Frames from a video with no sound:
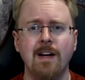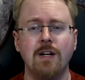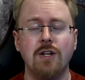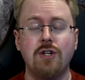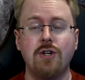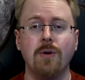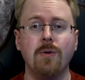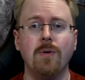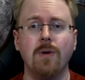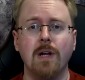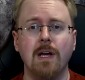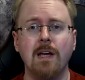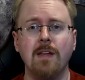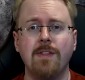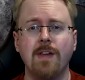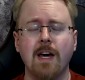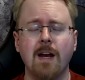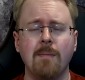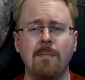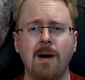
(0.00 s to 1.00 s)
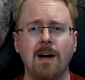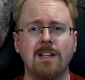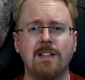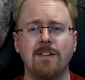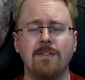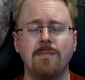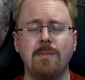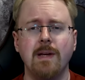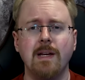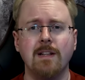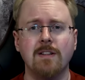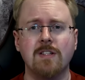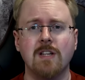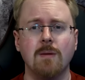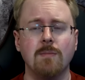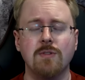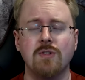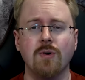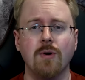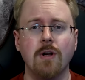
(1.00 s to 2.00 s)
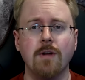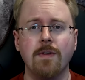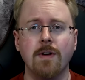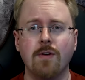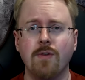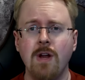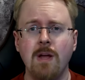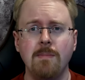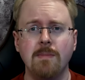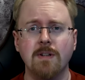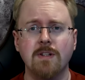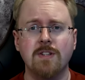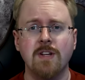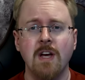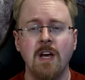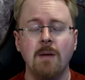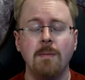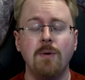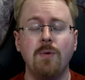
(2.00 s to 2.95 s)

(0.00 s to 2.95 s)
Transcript: Surely there might have been some sort of agreement